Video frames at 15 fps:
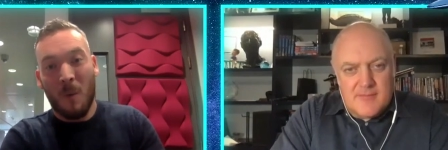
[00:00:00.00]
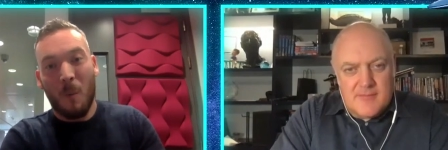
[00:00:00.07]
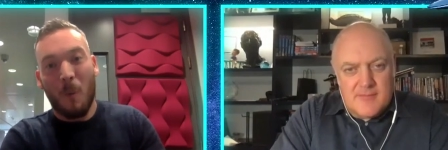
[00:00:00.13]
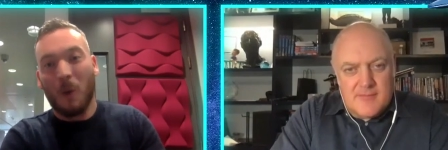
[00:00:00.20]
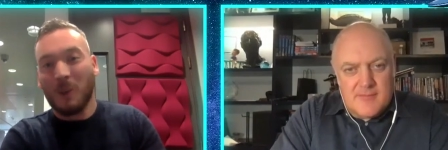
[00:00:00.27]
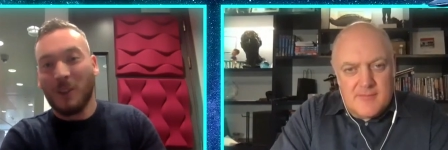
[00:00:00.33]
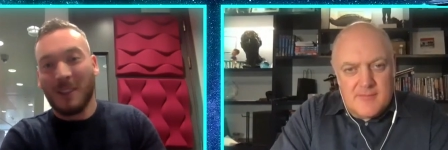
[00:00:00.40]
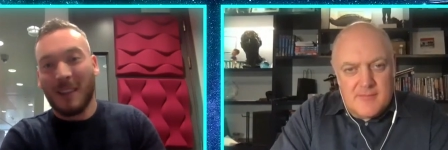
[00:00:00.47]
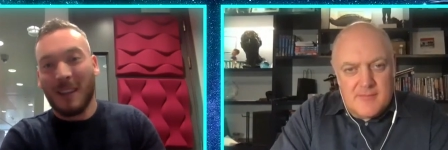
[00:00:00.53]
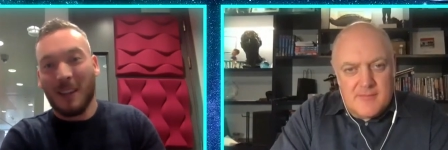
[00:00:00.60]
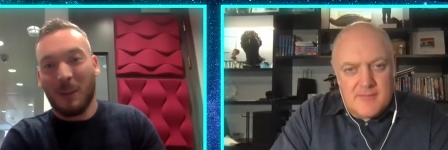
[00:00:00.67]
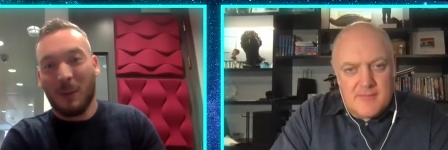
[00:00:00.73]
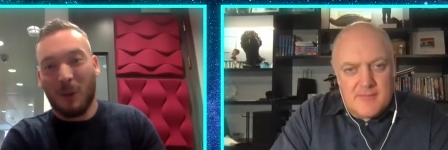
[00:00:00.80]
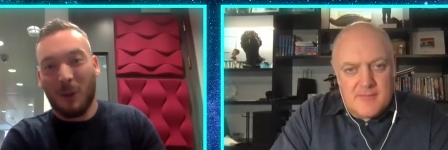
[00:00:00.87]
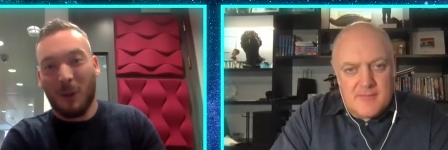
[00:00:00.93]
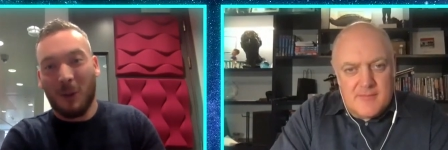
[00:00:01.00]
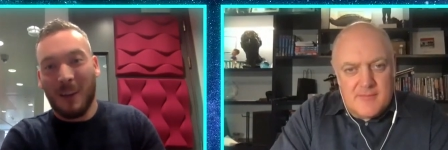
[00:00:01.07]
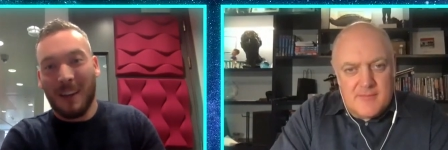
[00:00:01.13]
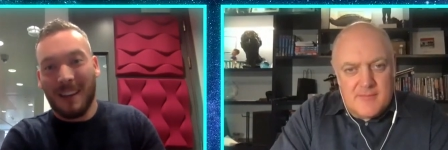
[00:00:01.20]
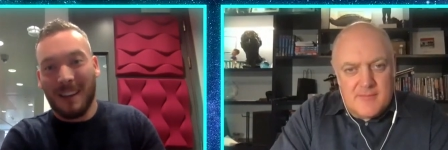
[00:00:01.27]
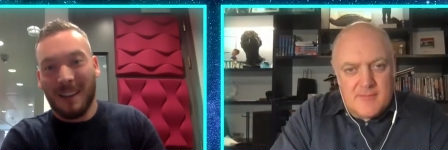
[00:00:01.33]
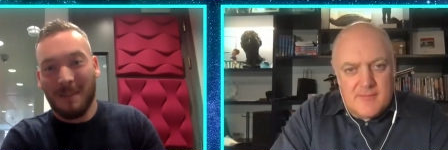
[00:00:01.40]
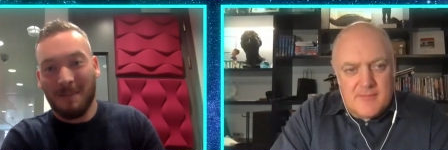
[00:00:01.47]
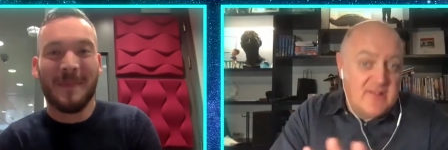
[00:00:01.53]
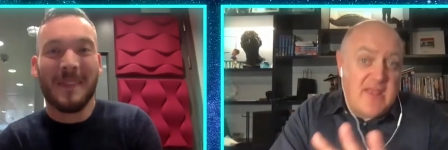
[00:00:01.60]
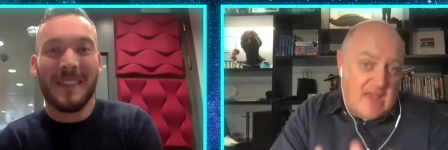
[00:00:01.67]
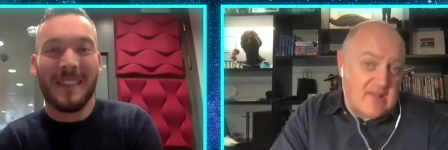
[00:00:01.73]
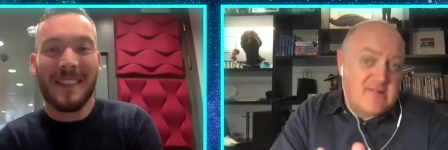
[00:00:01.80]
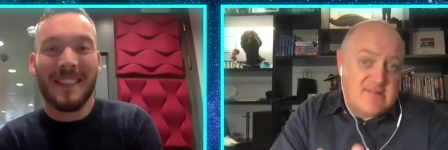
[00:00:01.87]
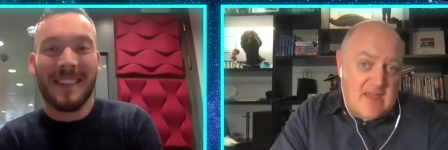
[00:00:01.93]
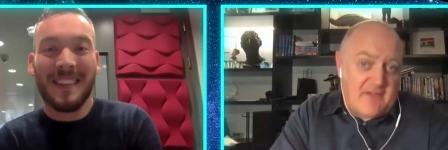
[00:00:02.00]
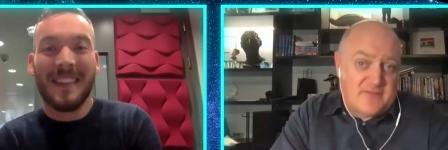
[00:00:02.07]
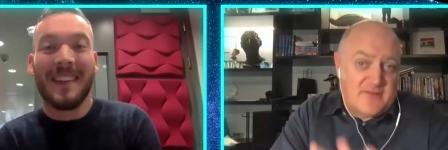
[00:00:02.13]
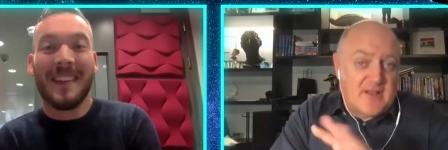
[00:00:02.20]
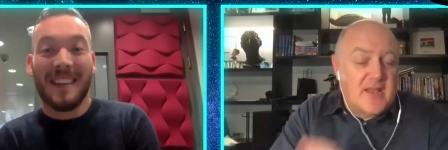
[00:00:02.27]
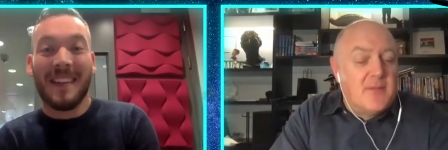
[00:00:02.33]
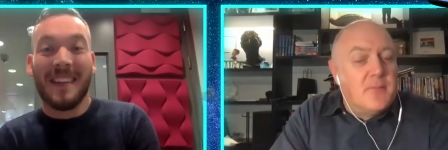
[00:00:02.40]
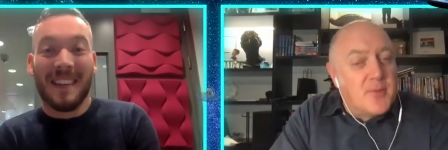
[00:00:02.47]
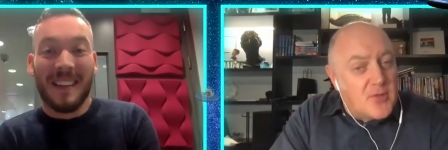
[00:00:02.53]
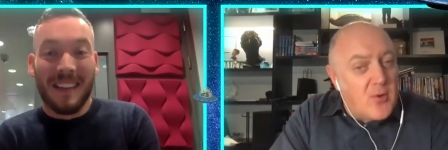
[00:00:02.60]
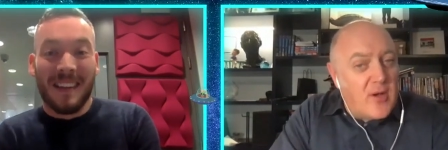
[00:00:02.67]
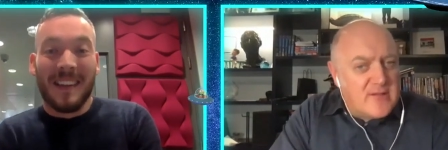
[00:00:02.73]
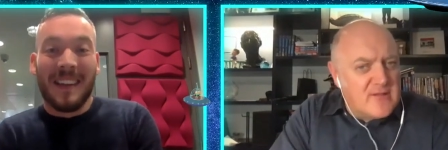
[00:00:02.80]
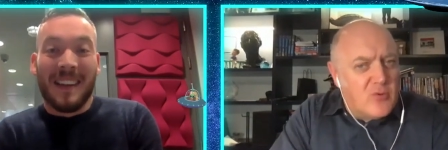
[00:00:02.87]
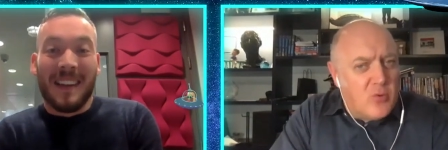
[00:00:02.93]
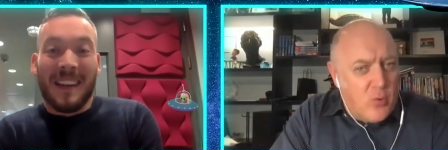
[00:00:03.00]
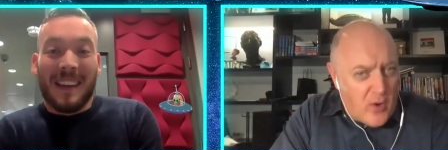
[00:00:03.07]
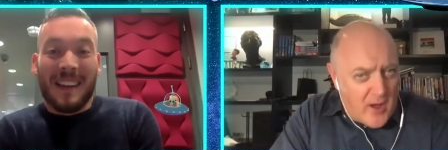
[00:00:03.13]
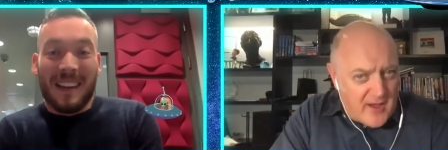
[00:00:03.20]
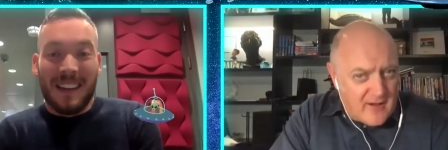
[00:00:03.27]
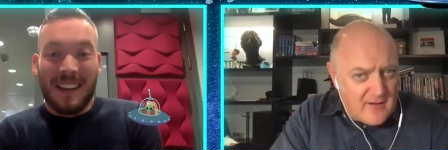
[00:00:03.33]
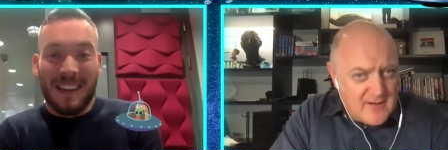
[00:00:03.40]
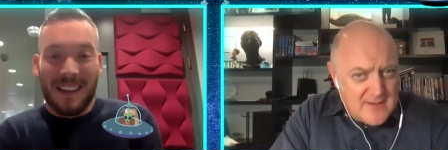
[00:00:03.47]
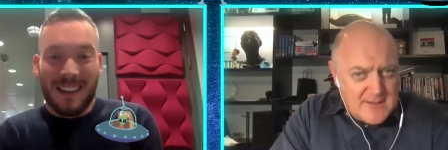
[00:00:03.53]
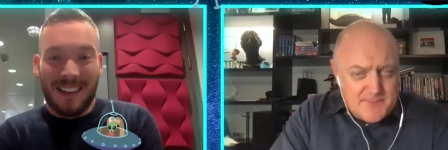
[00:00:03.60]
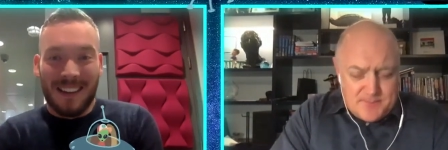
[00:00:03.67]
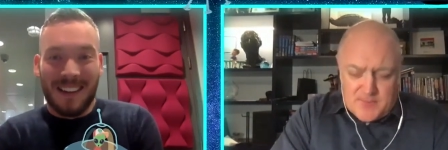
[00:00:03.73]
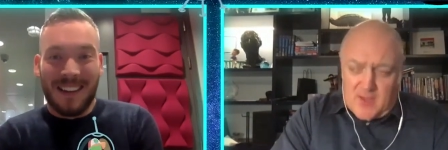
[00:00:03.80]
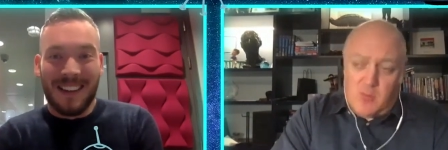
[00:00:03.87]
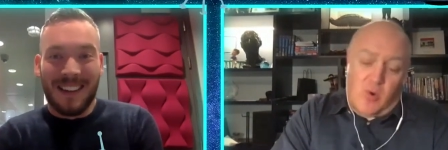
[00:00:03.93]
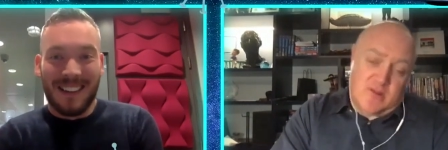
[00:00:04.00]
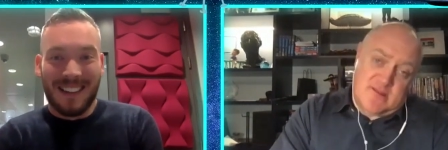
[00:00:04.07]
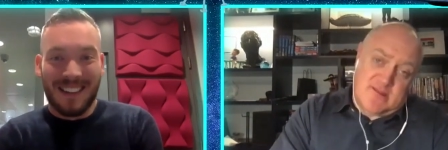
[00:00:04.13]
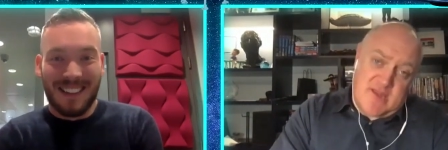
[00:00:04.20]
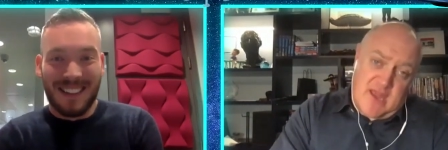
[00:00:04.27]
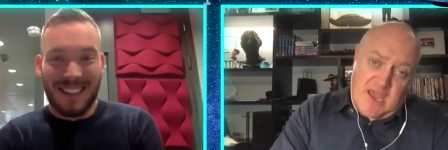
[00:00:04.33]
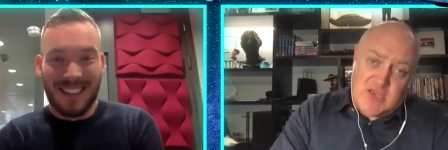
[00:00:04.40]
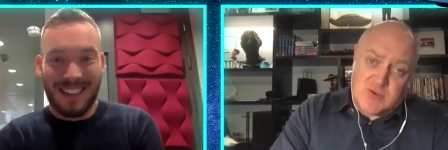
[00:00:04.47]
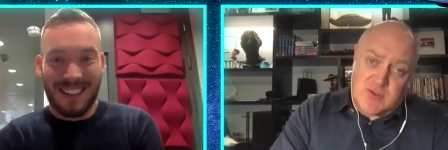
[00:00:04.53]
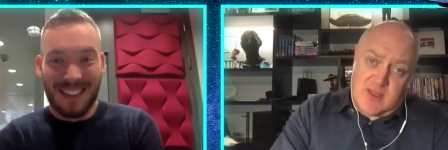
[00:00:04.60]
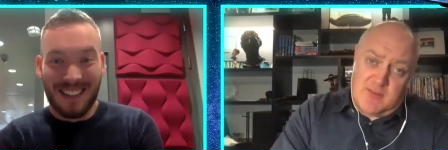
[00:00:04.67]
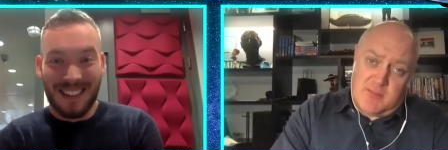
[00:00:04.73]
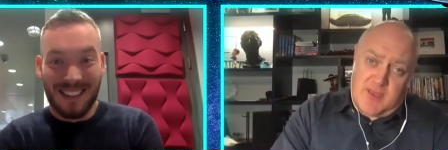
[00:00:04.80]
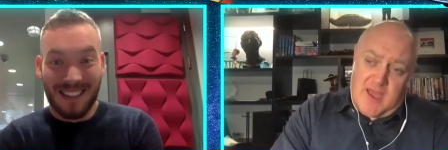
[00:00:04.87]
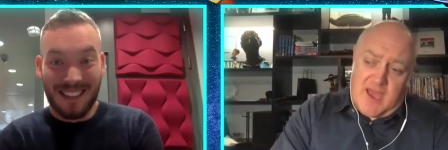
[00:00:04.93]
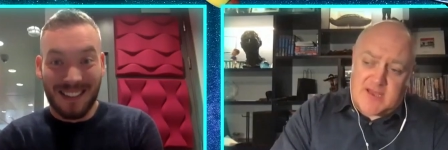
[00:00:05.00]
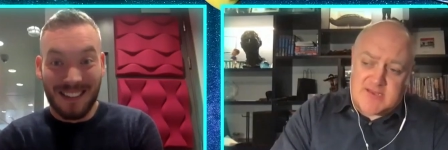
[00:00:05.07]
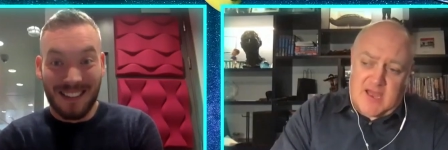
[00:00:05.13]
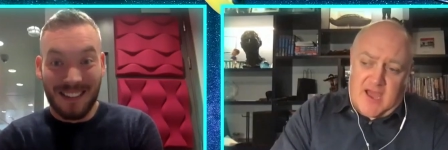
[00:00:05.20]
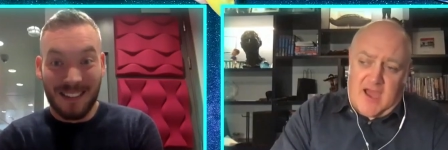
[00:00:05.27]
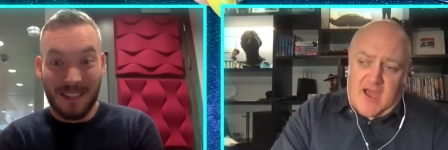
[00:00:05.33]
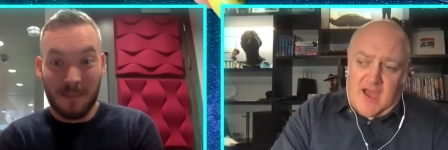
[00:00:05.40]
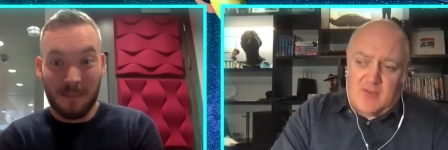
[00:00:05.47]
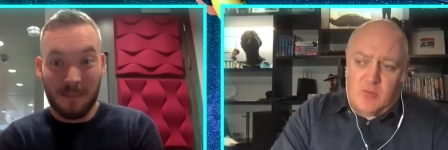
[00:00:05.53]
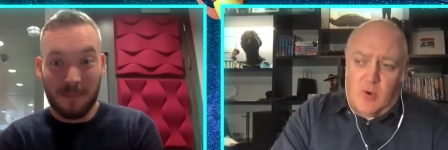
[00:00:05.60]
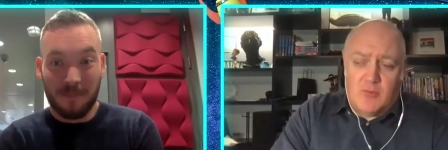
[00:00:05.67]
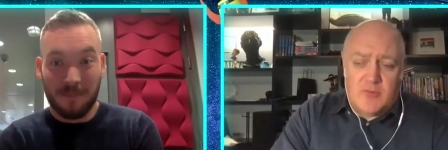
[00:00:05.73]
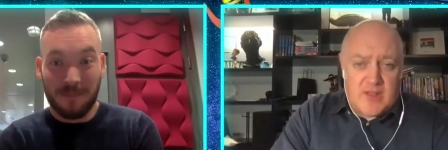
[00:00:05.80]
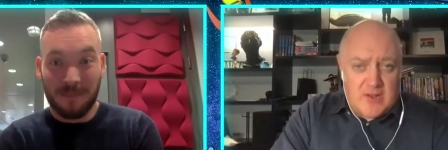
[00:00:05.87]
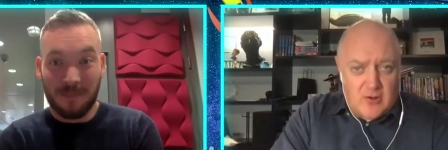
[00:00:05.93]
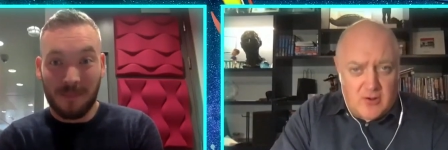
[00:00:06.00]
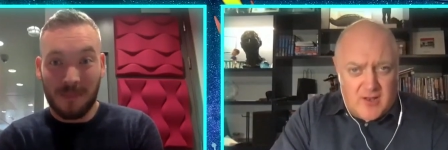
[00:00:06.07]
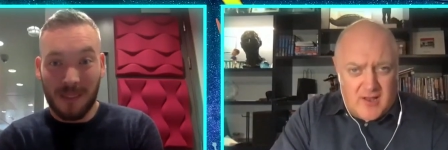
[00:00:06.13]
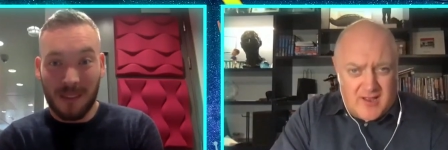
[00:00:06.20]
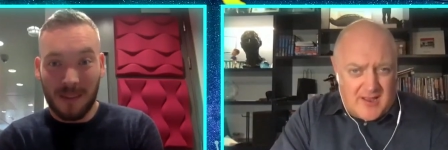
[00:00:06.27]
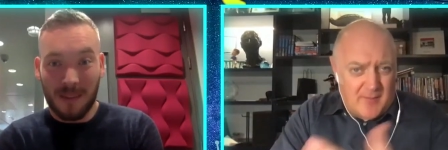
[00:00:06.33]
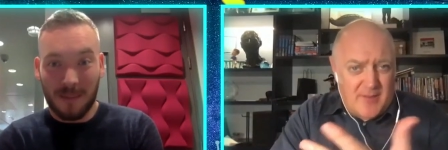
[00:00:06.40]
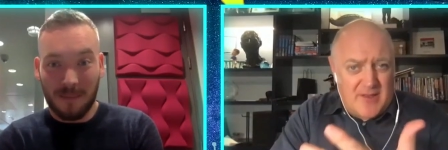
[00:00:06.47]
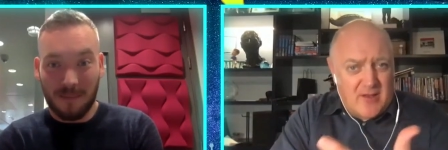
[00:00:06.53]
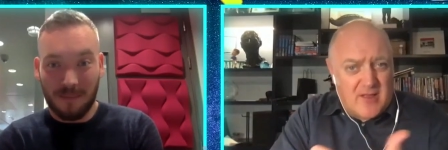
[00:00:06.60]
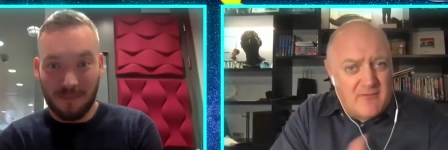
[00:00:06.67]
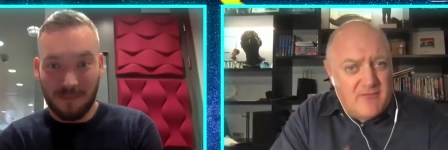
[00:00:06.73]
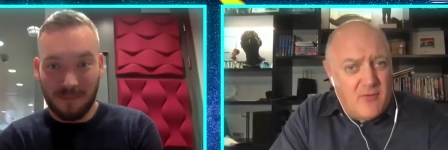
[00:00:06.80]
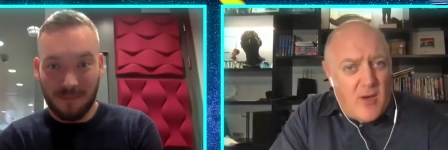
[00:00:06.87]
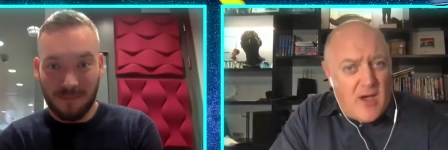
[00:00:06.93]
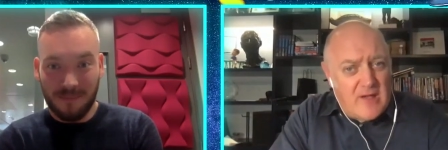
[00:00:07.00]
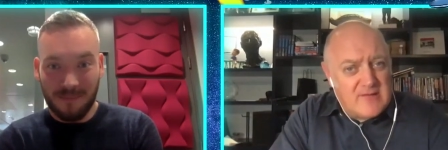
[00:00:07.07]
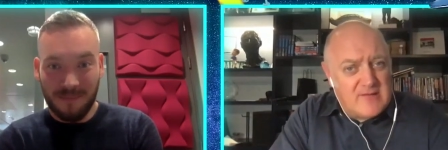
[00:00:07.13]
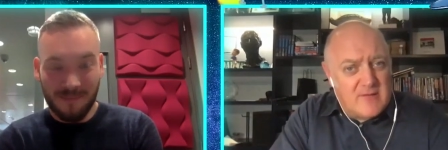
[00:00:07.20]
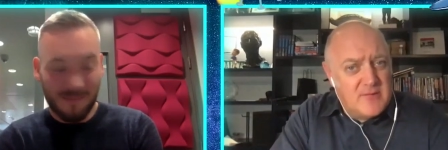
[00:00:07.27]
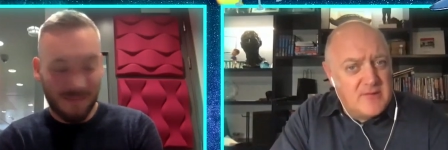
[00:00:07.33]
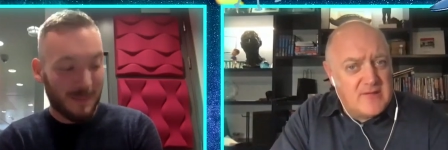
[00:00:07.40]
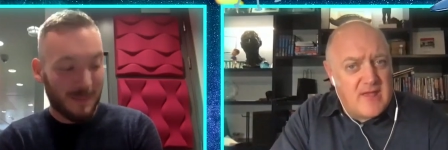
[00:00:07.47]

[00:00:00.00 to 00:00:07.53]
Speaker 1: what do you think they would look like?
Speaker 2: Yes, definitely. But the question is where and what stage would they be at? And what would they look like? I mean, look, if you ask somebody,